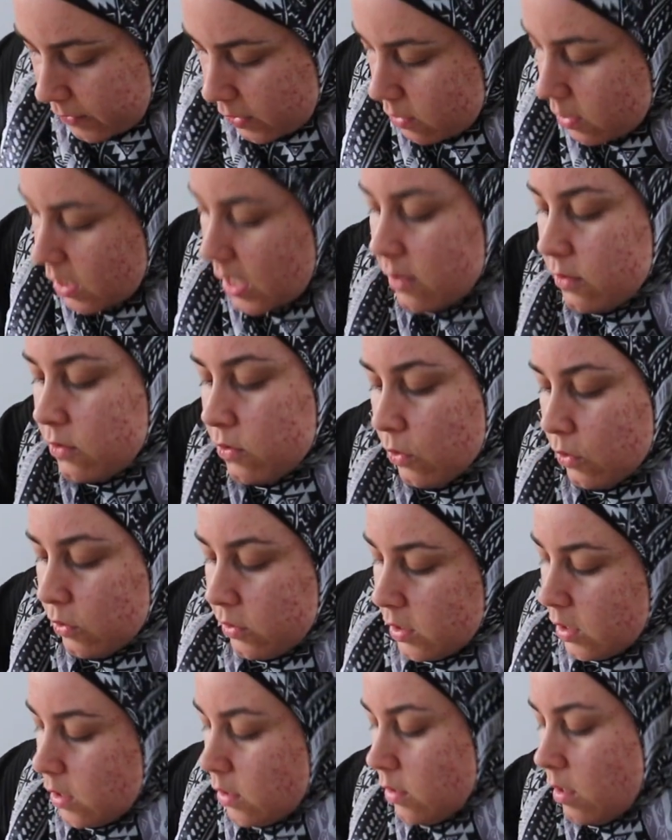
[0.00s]
That
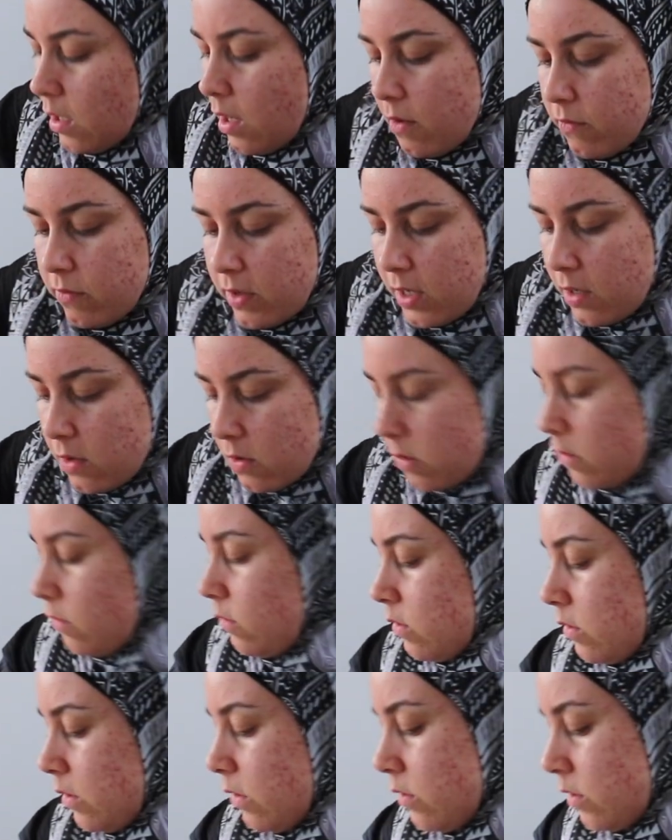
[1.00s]
sausage, lovely long
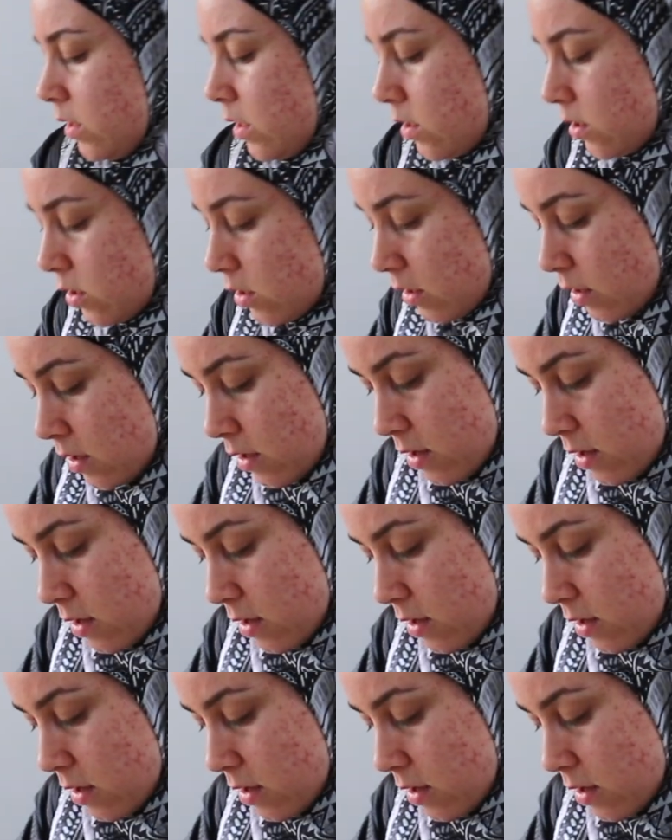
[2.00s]
sausage.